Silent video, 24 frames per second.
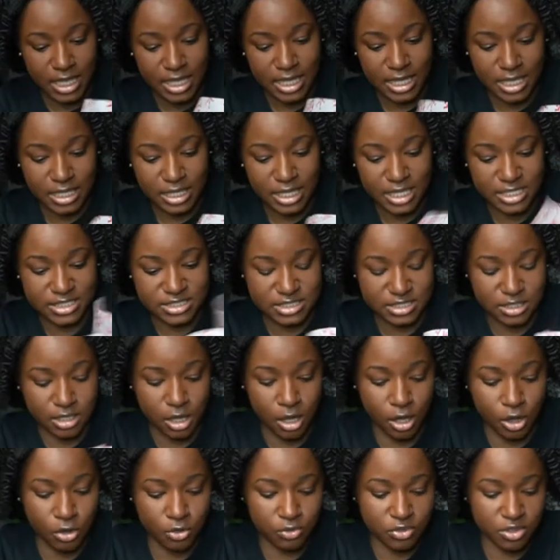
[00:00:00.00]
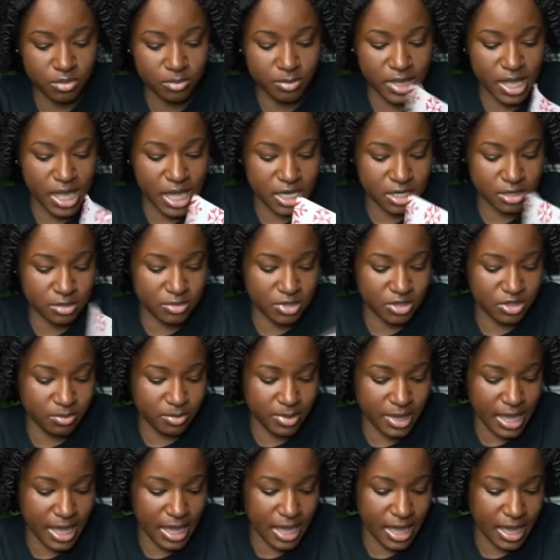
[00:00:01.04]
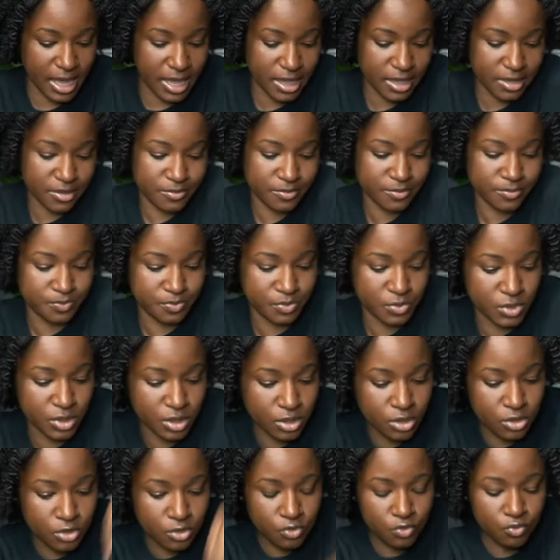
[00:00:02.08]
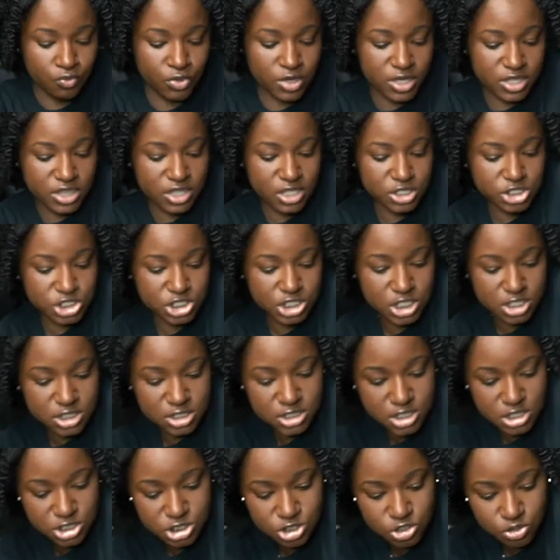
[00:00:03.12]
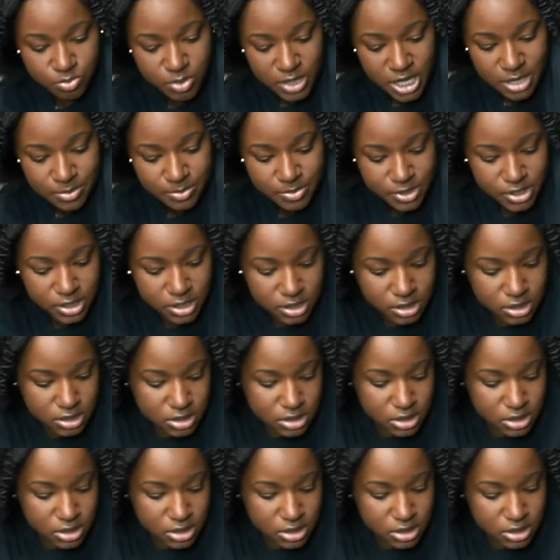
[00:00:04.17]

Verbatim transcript: And I like to coat the bottom of the bag with a sheet of tissue paper.